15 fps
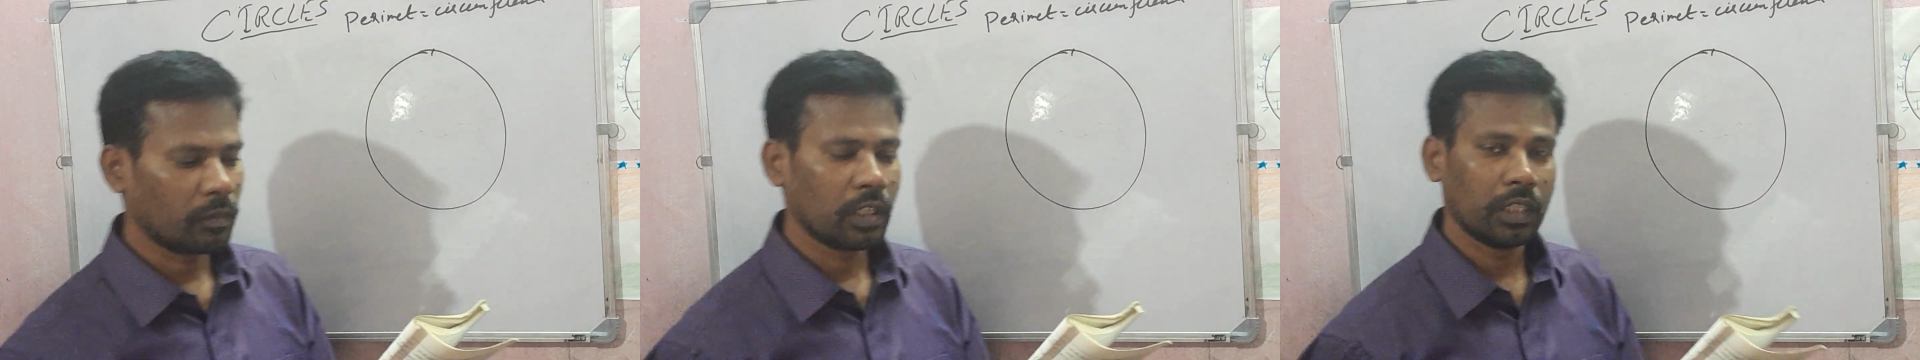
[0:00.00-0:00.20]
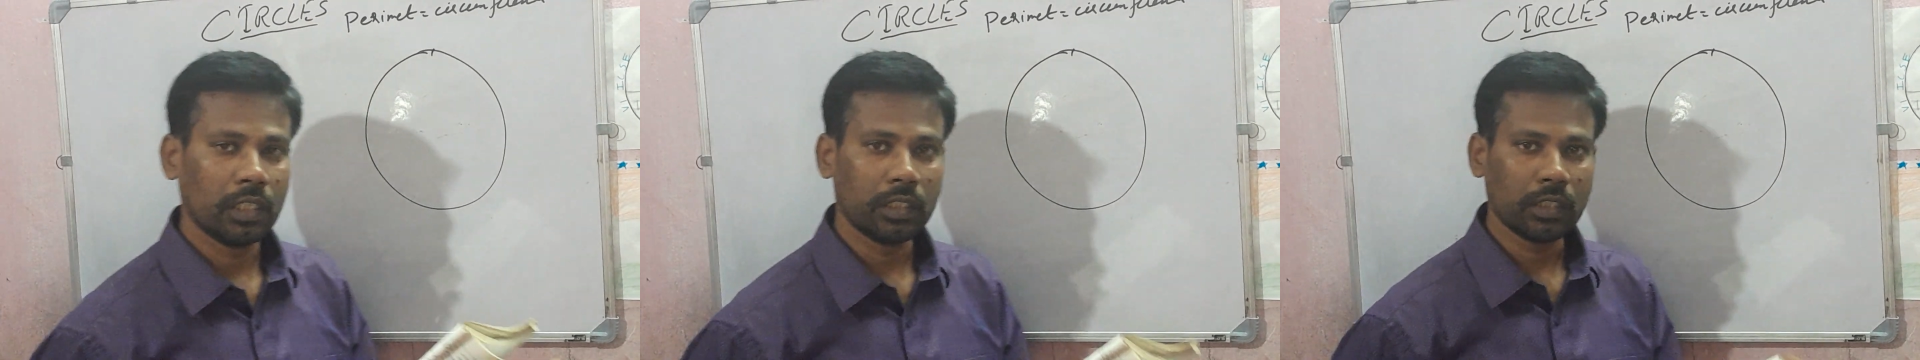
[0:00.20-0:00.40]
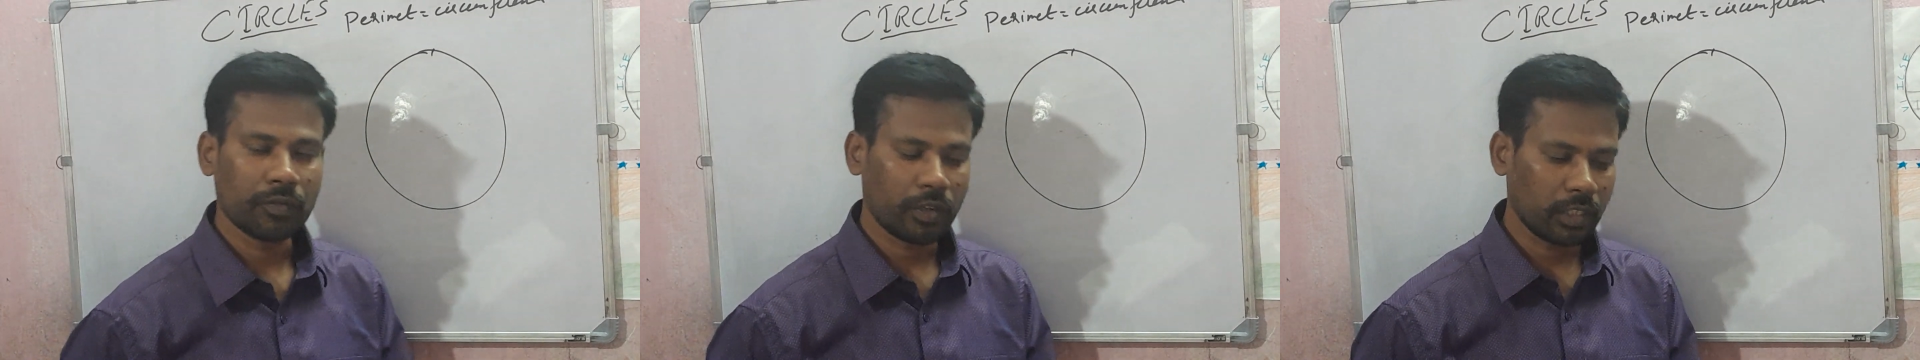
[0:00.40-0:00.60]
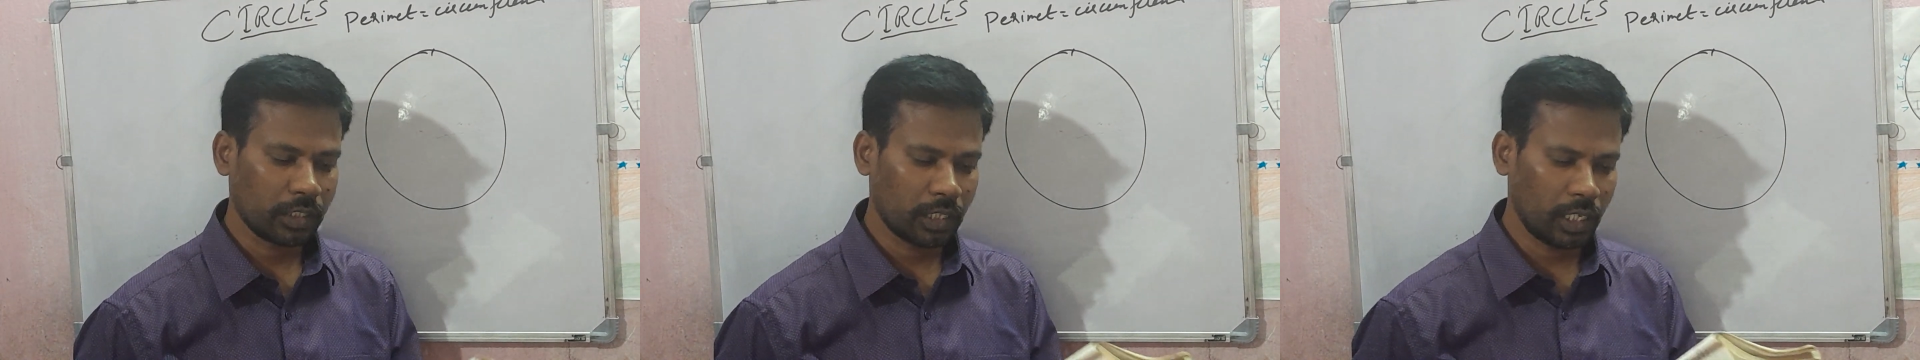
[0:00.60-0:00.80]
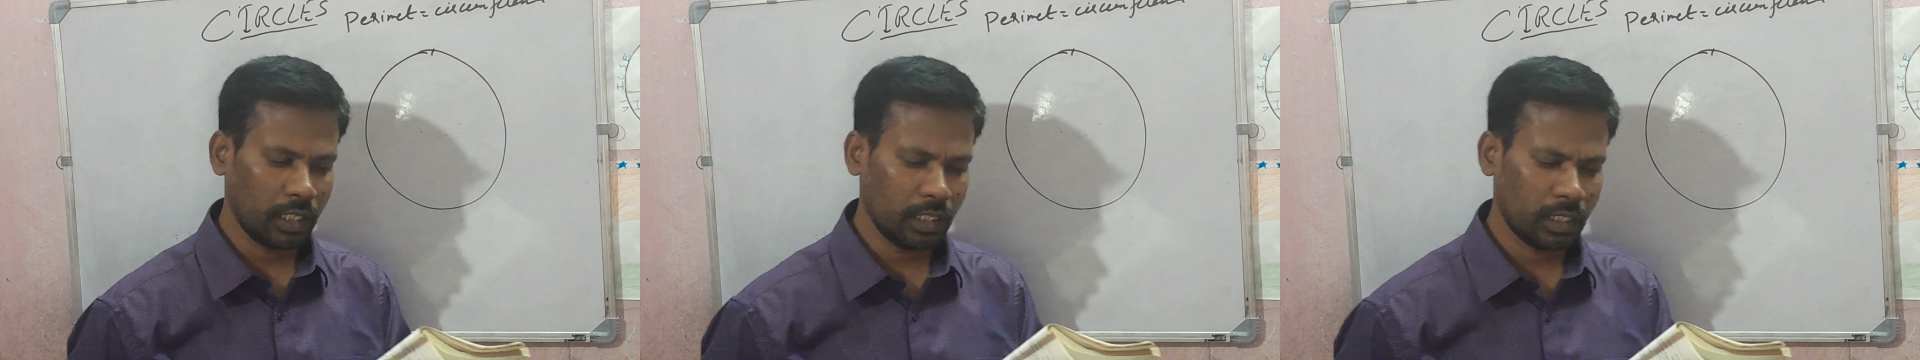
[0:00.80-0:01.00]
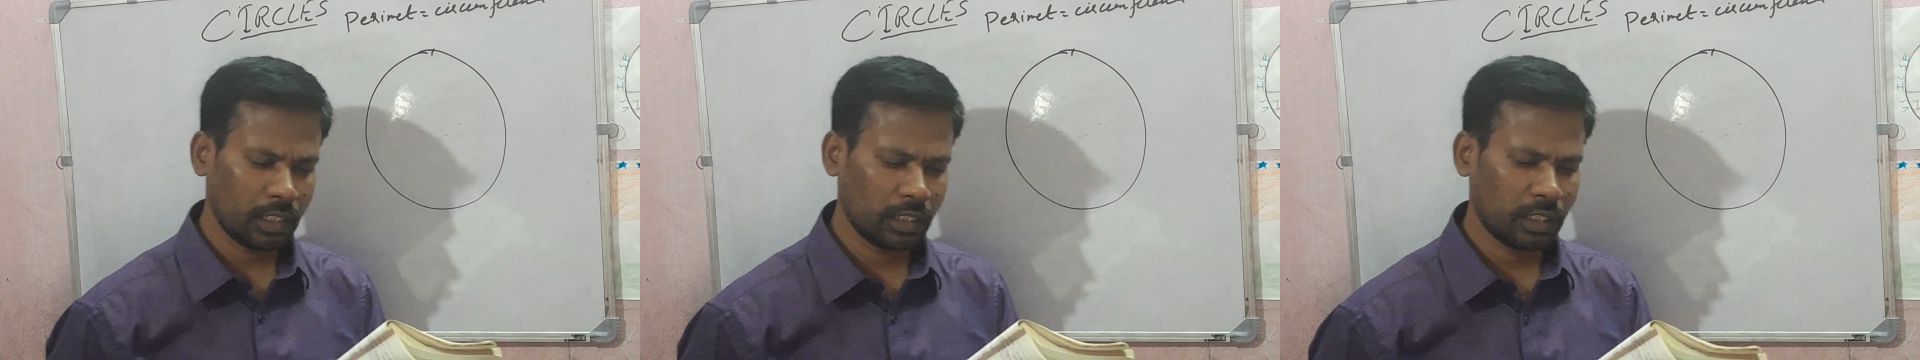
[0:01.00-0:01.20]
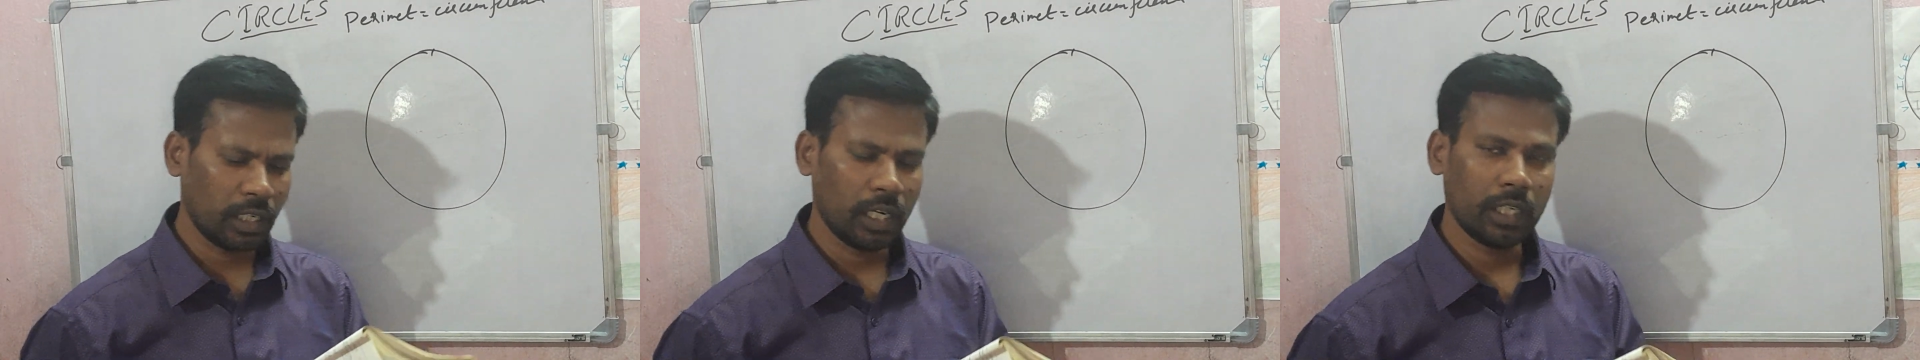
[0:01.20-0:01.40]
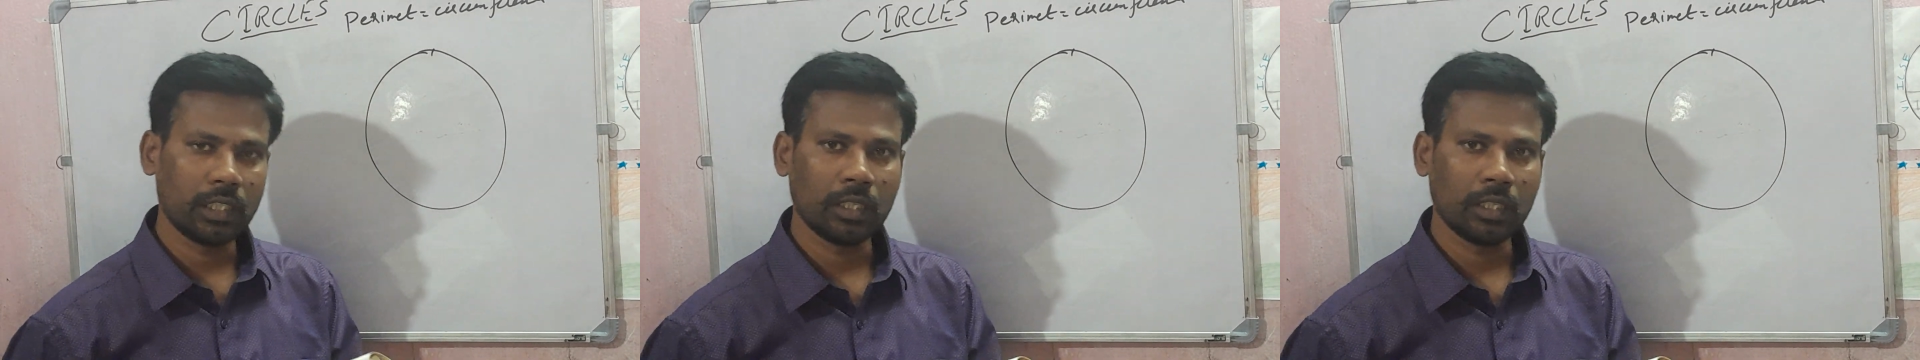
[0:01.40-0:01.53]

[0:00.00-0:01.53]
This is for 10 state